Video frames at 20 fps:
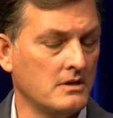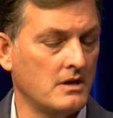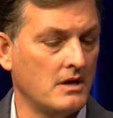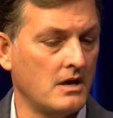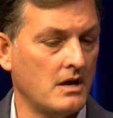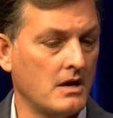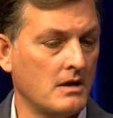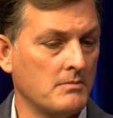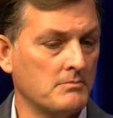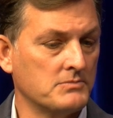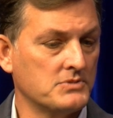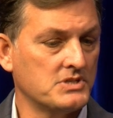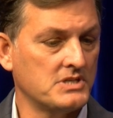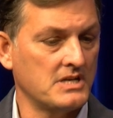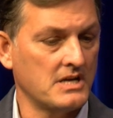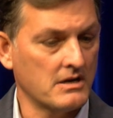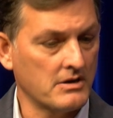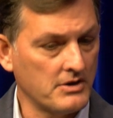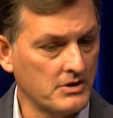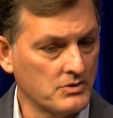um,
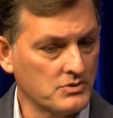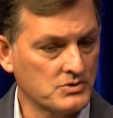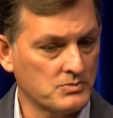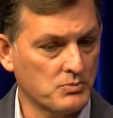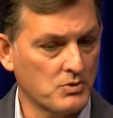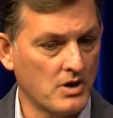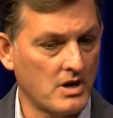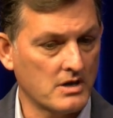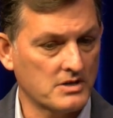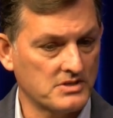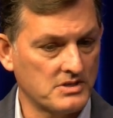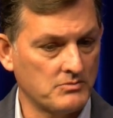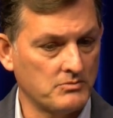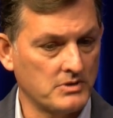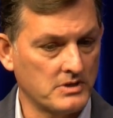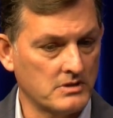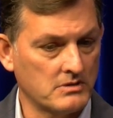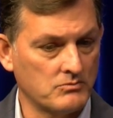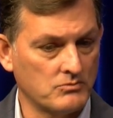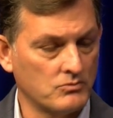scenarios and products that we
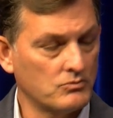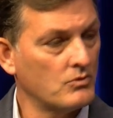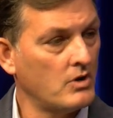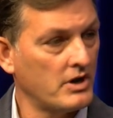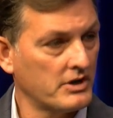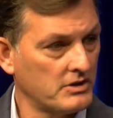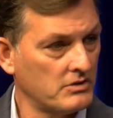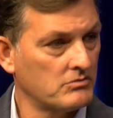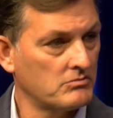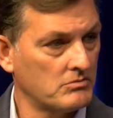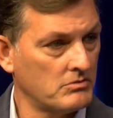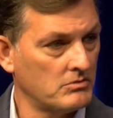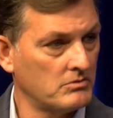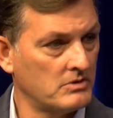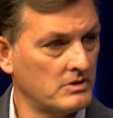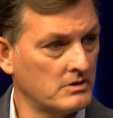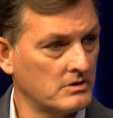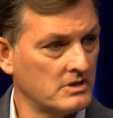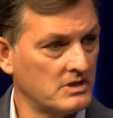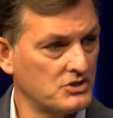can walk you through
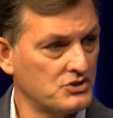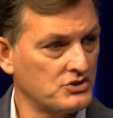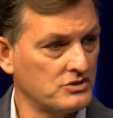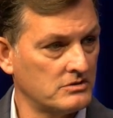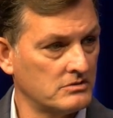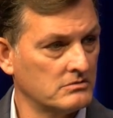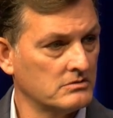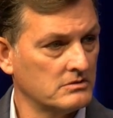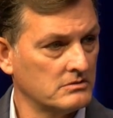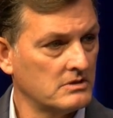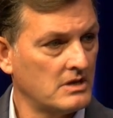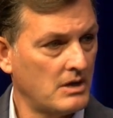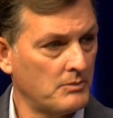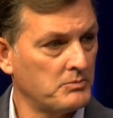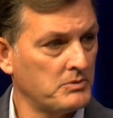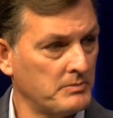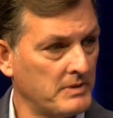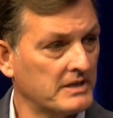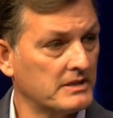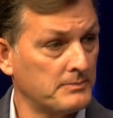that can get you, help
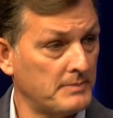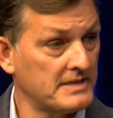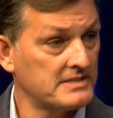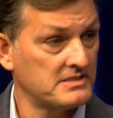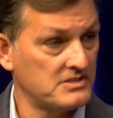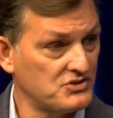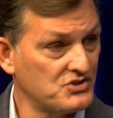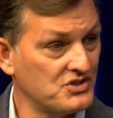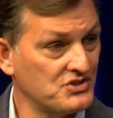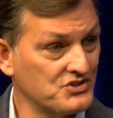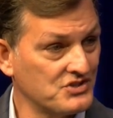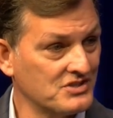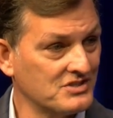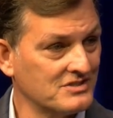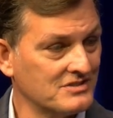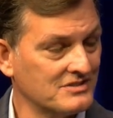you make the best decision.